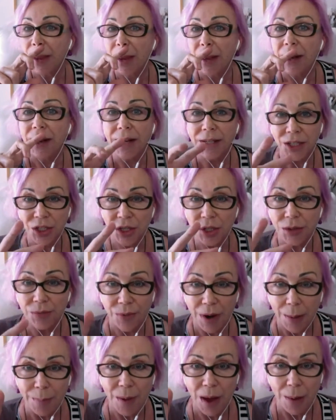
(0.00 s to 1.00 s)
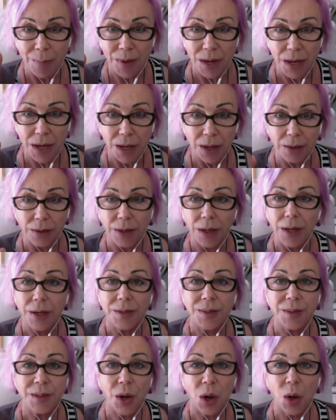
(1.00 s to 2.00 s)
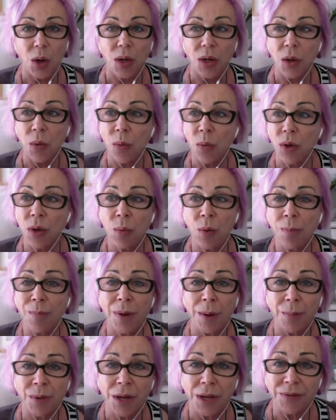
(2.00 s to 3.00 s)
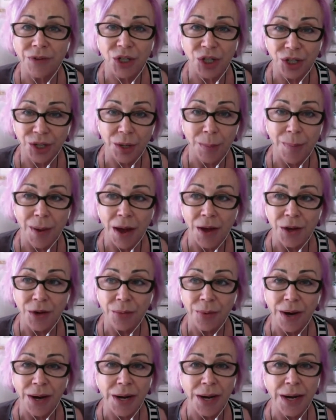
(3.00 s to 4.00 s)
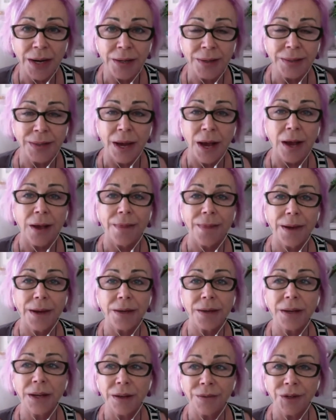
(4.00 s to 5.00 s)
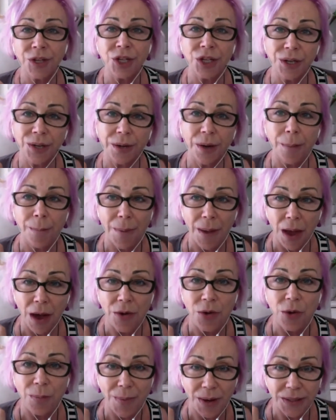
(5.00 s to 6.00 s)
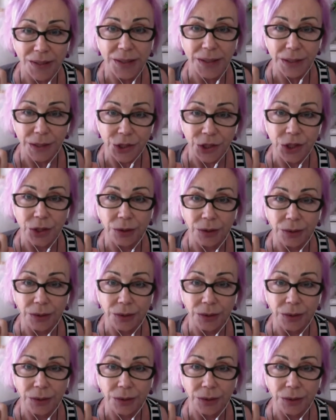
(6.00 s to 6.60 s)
Let's just wrap up here. So you want people to give a shit about your readings? Then give a shit about your message.